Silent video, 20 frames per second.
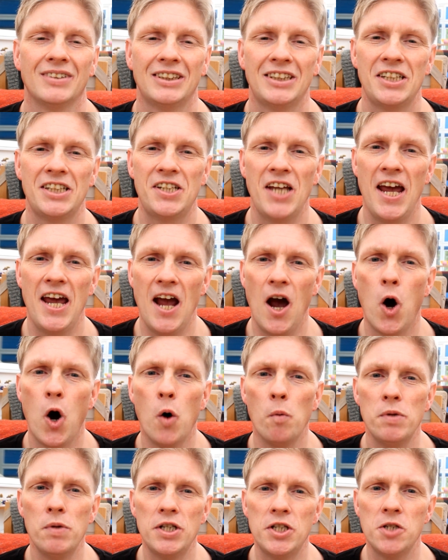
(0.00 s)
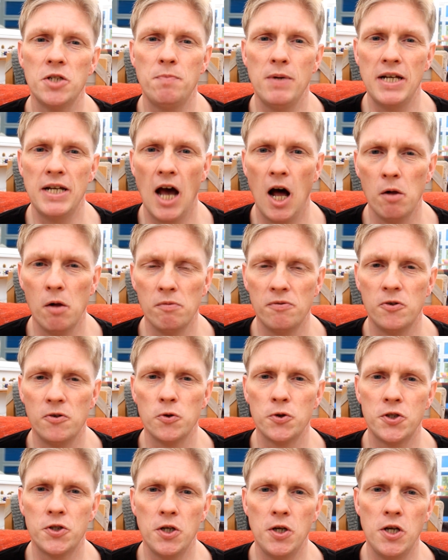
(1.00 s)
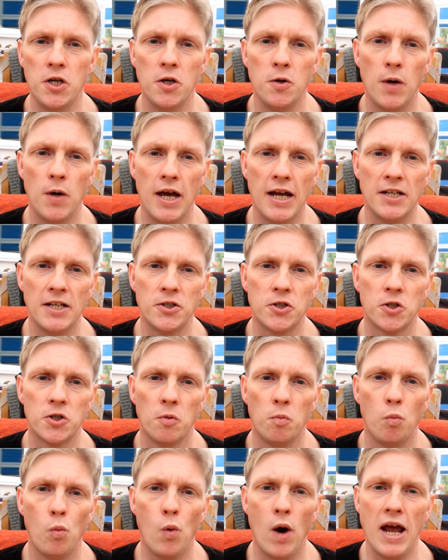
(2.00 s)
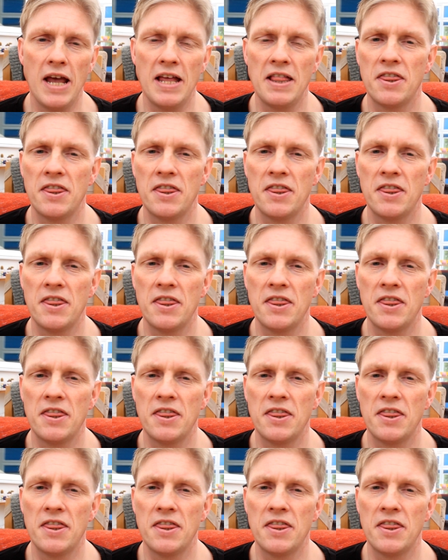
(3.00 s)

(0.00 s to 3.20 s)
As I say, I hope this has been helpful to you in some way.